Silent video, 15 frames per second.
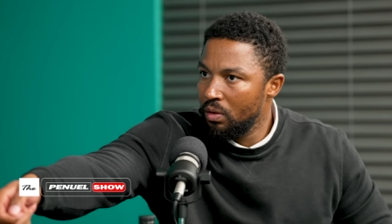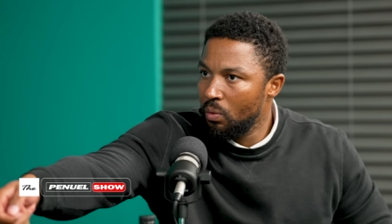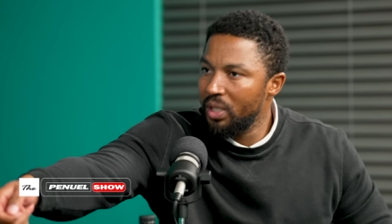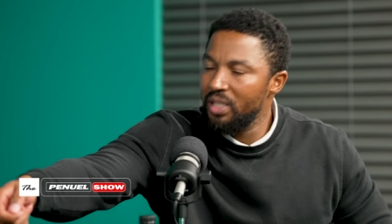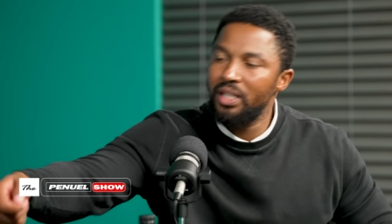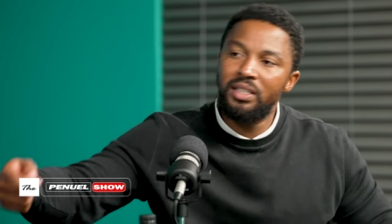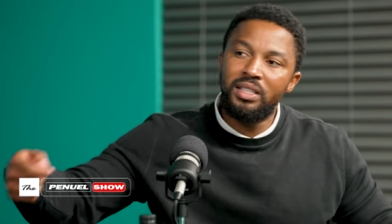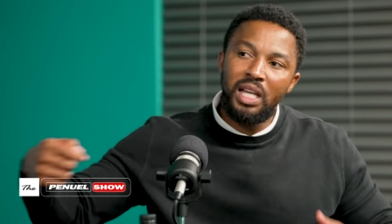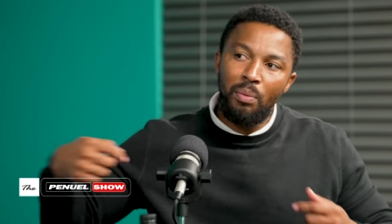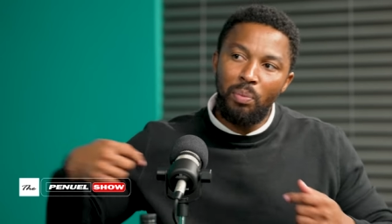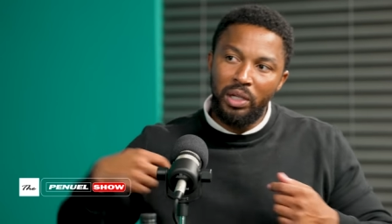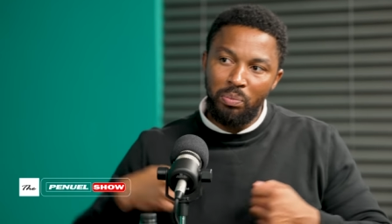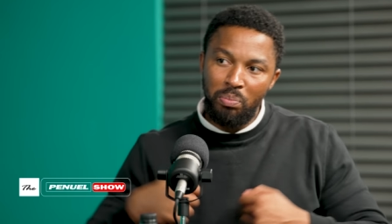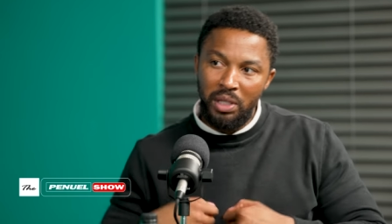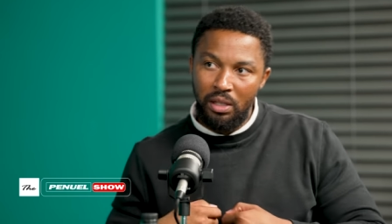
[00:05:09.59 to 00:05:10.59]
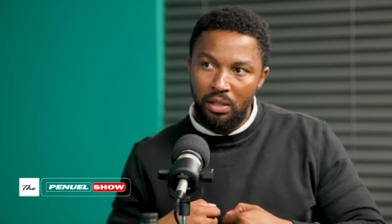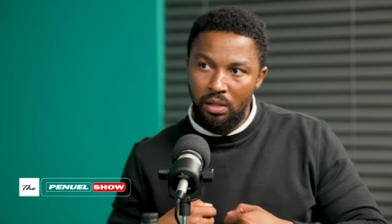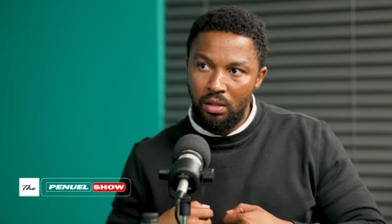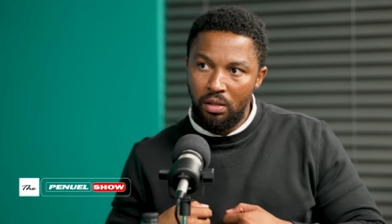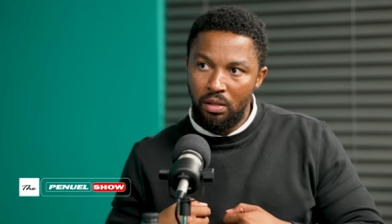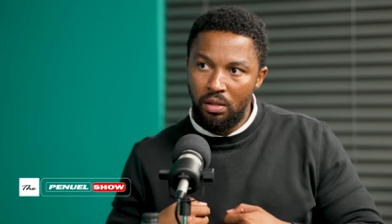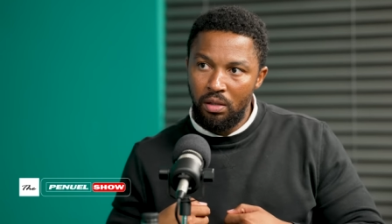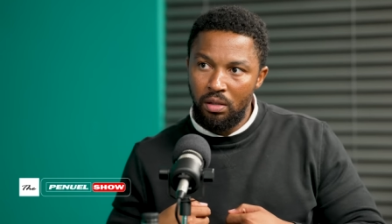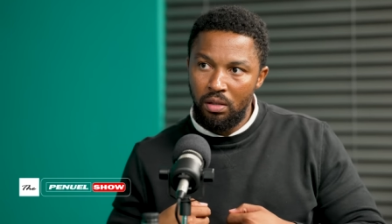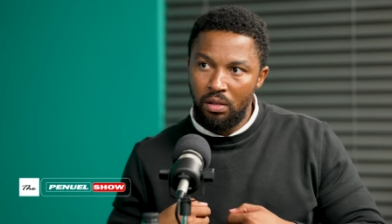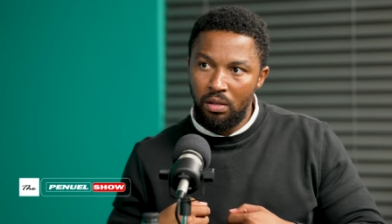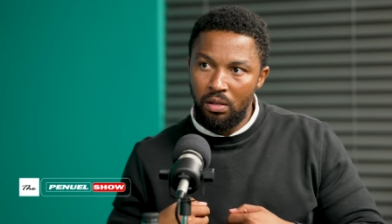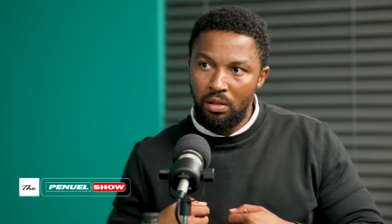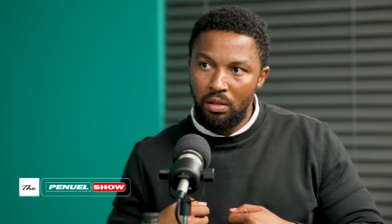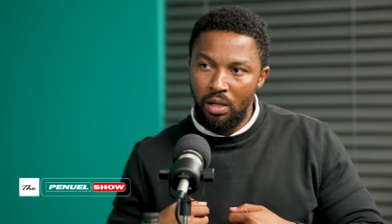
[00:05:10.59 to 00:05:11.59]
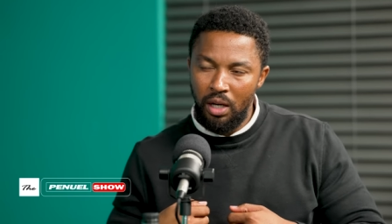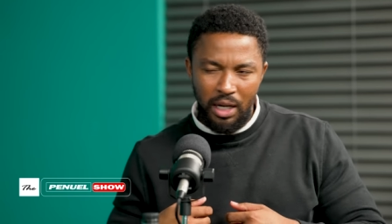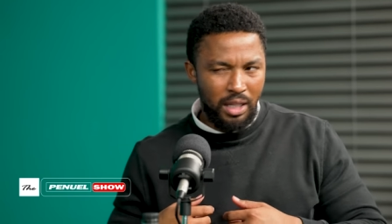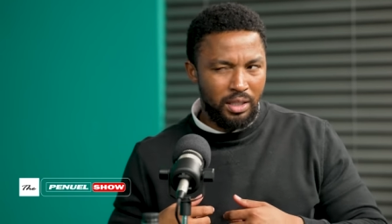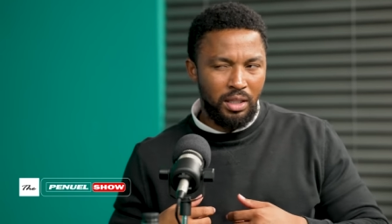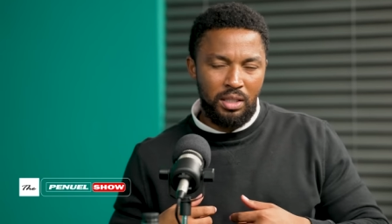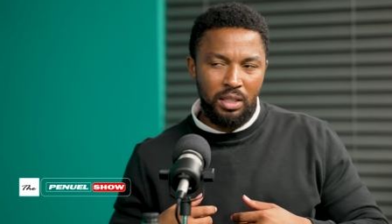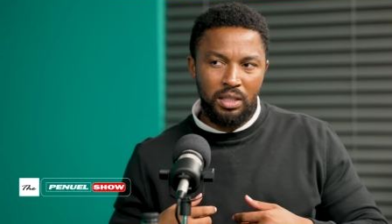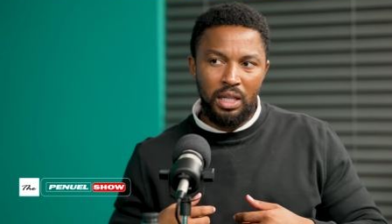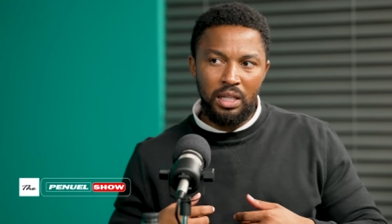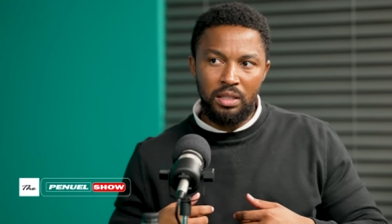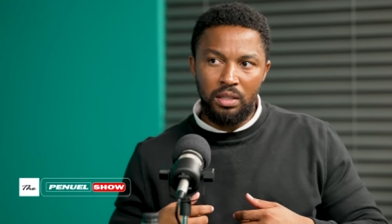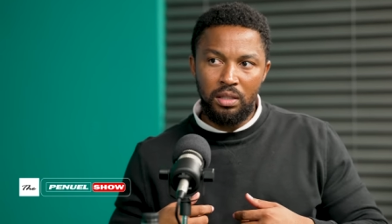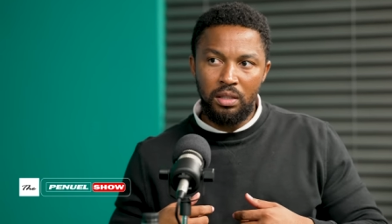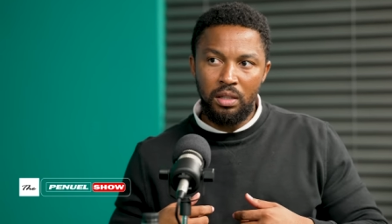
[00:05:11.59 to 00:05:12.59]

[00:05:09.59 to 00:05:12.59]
what does that say about me? I'm asking in this sense.